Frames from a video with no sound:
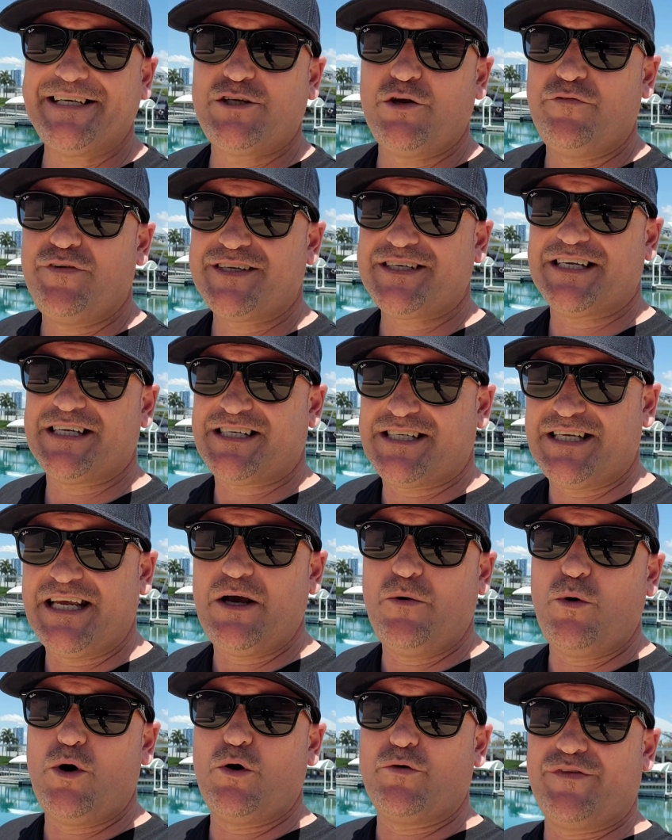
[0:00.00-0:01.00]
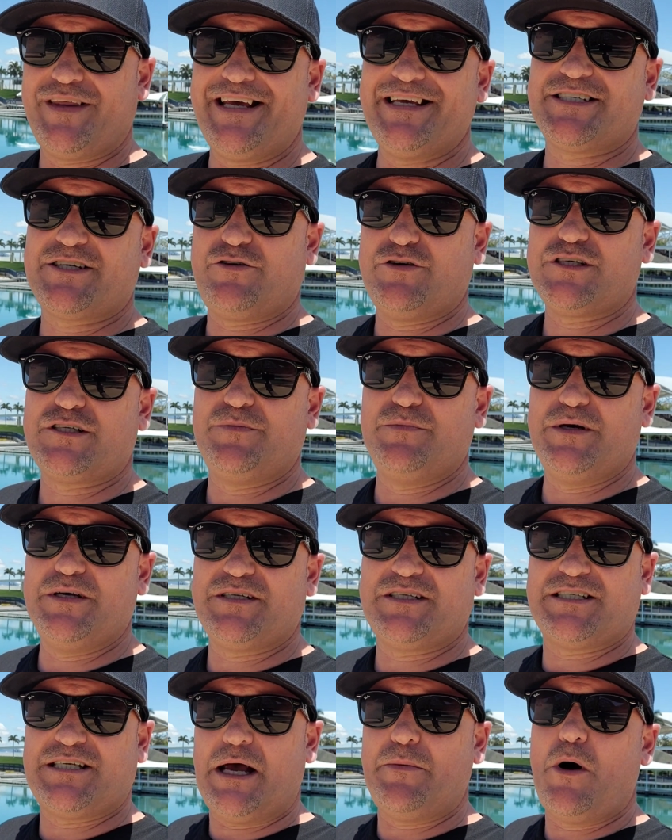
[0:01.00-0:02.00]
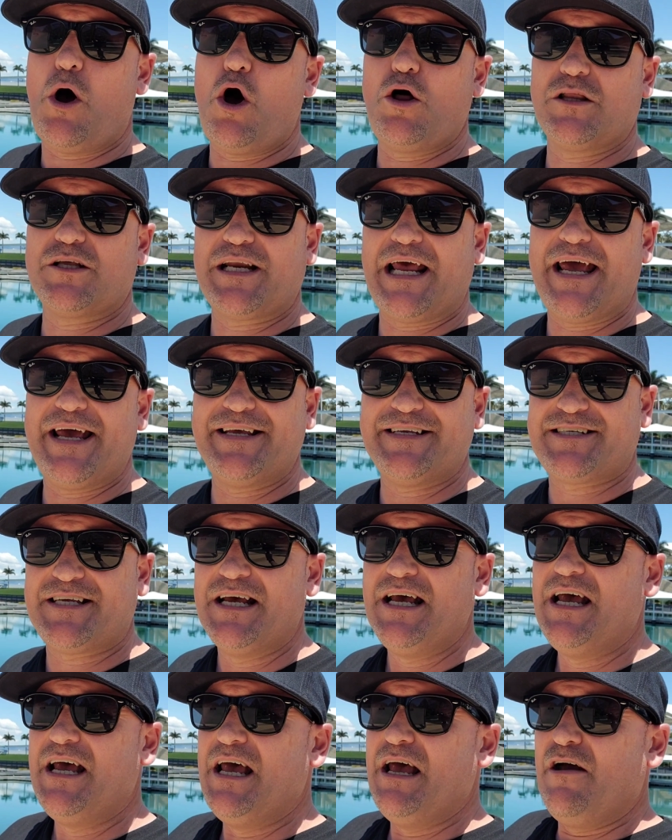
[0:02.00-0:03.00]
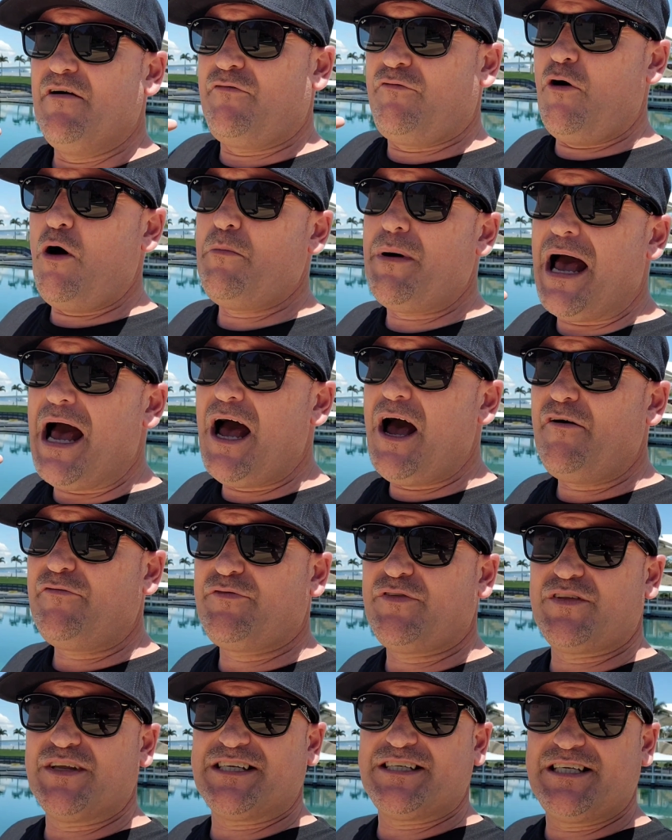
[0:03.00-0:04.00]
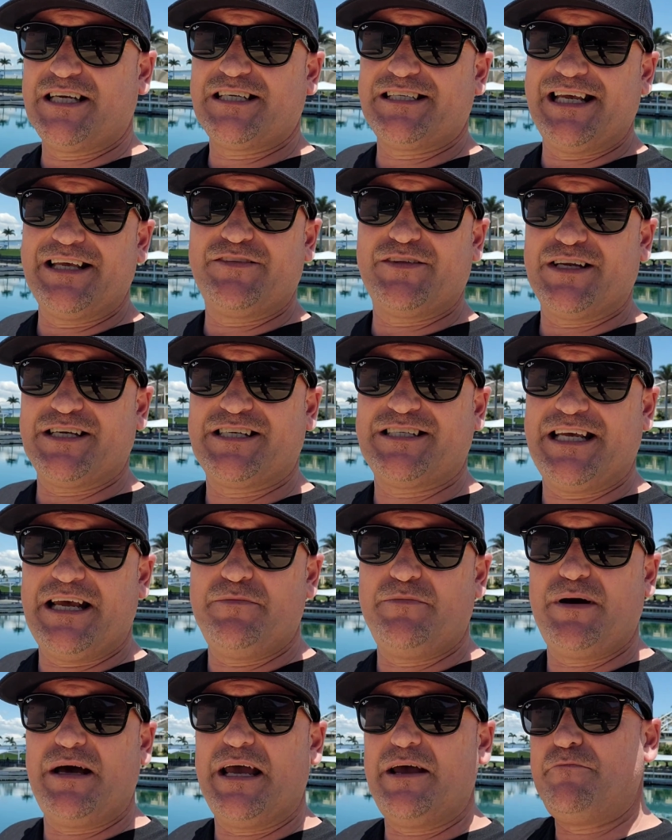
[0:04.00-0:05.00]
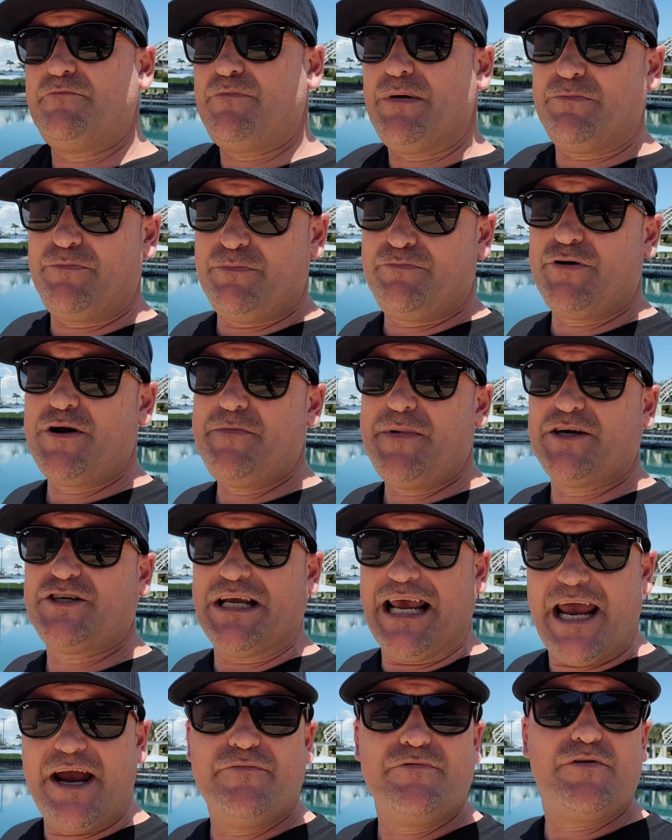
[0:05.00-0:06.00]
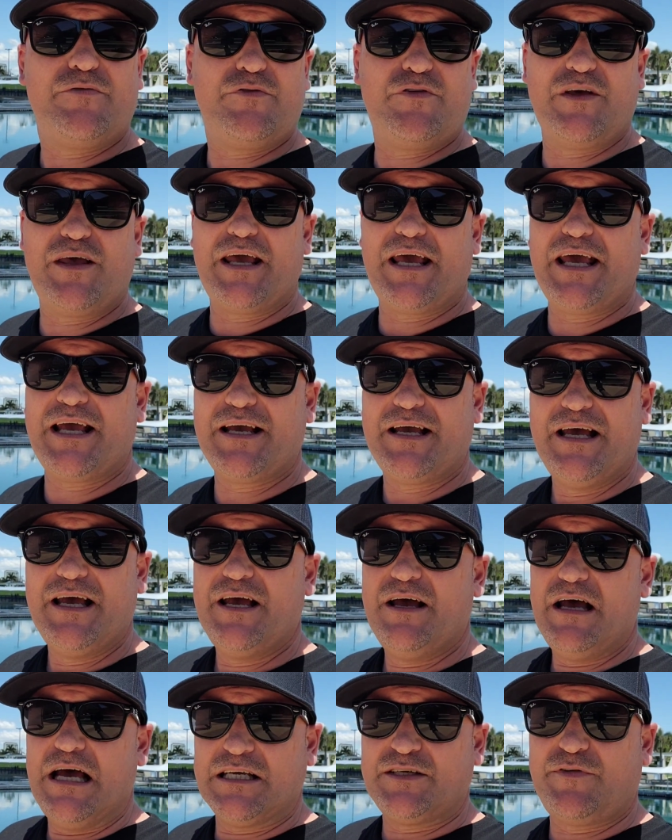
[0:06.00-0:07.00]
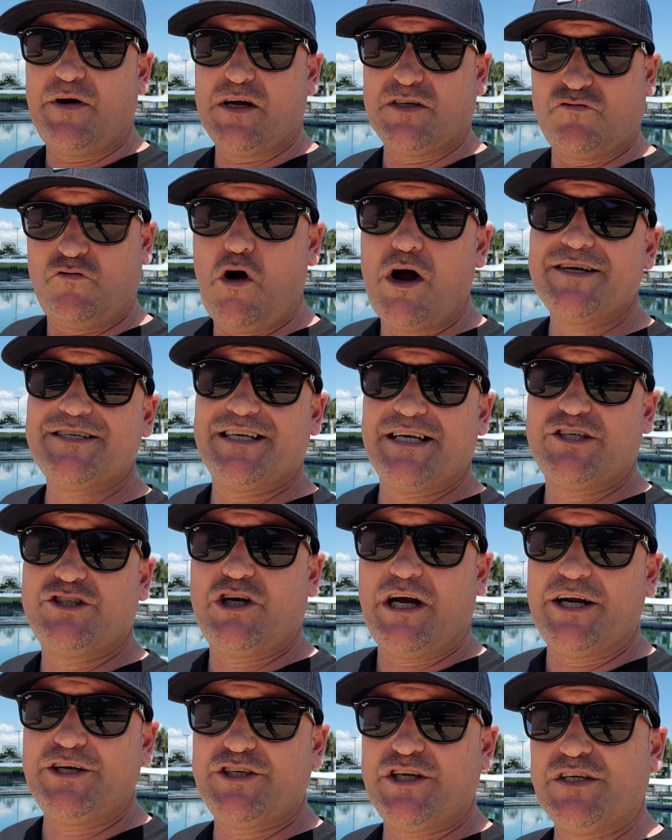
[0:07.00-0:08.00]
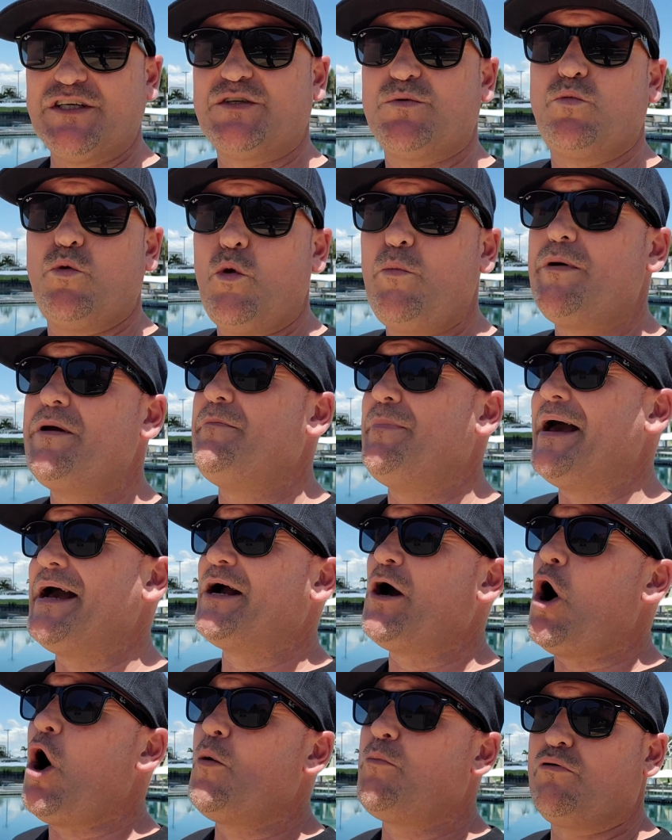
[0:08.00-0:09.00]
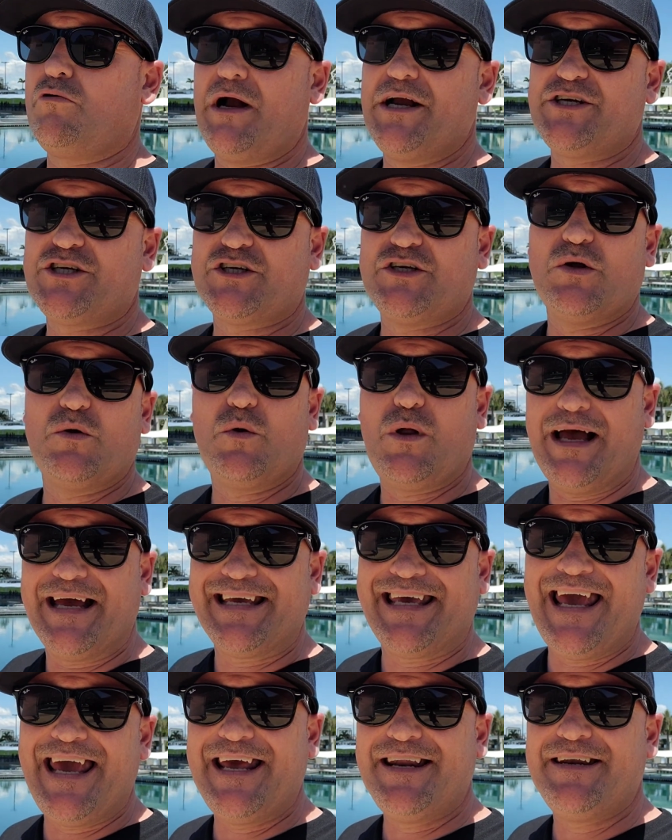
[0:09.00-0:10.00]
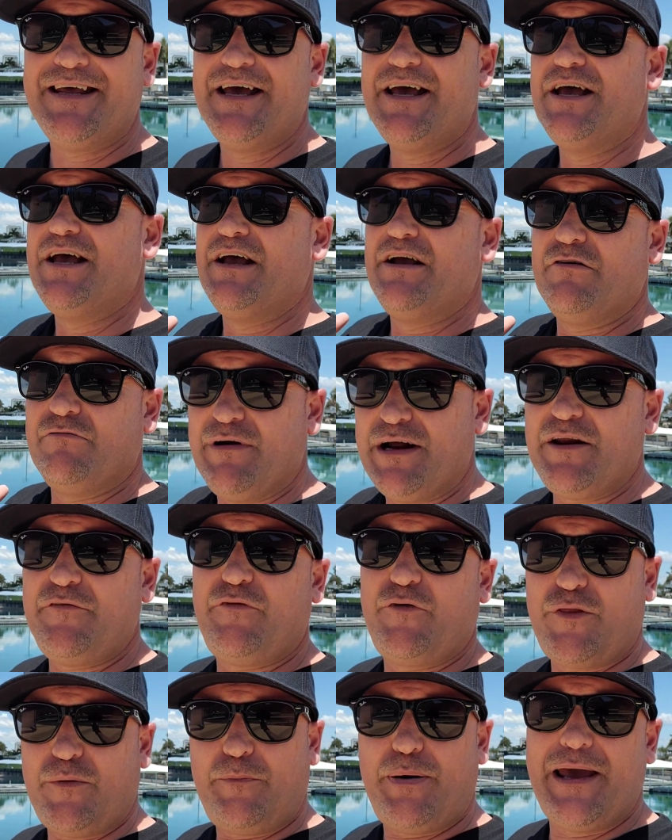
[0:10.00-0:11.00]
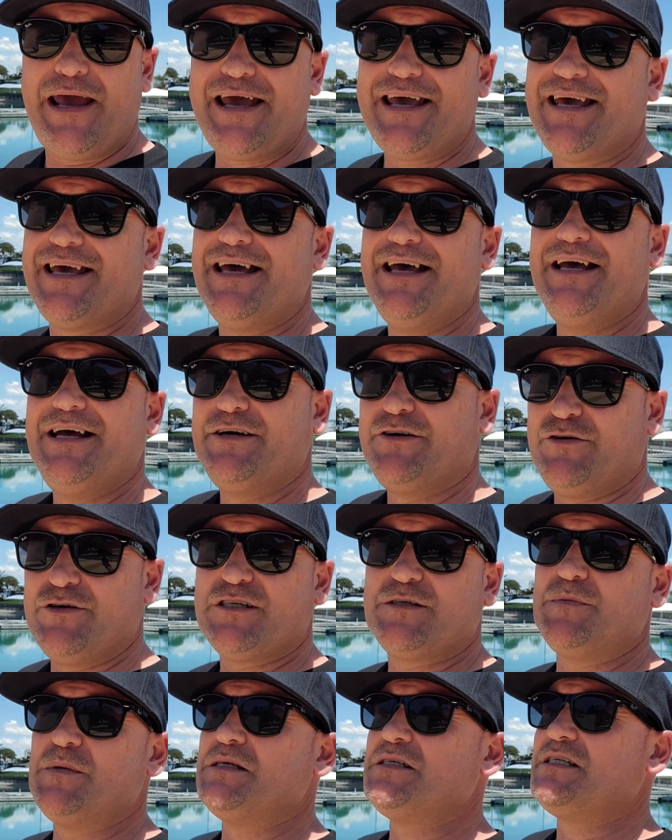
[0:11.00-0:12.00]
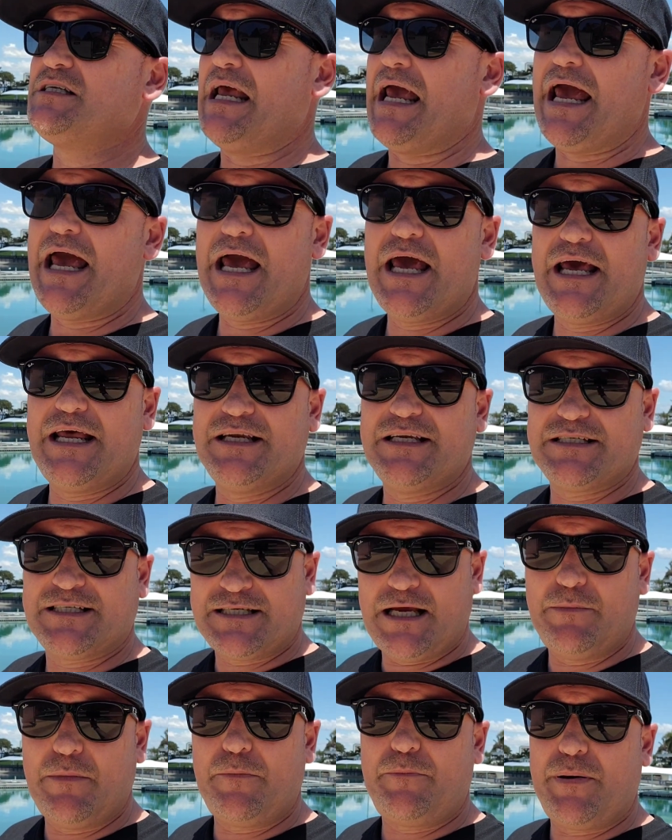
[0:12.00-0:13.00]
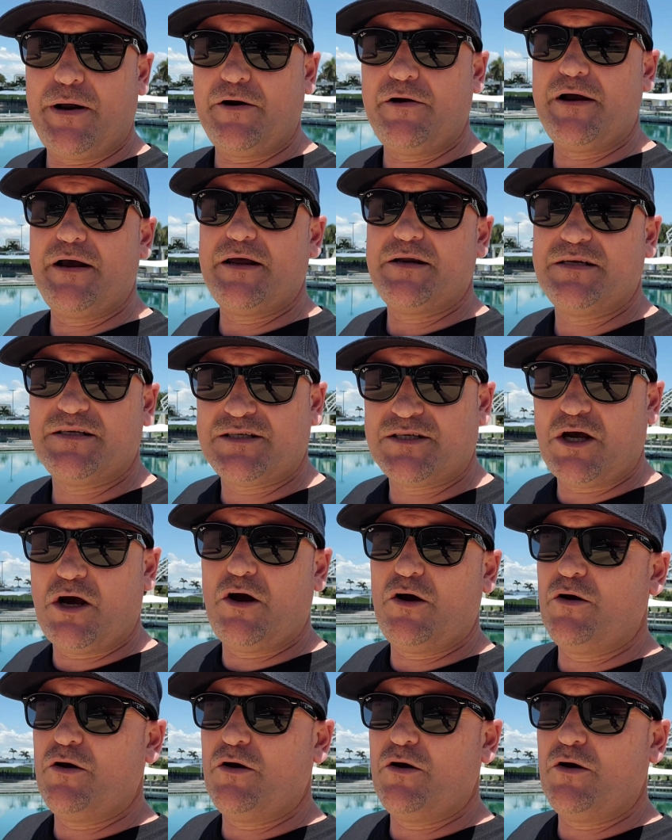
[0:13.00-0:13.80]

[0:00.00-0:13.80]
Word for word: to visit SeaWorld these Christmas summer holidays, from after the sixteenth of December, pretty much everything as far as rides and attractions will be back operational again, ready for the peak Christmas and summer period. So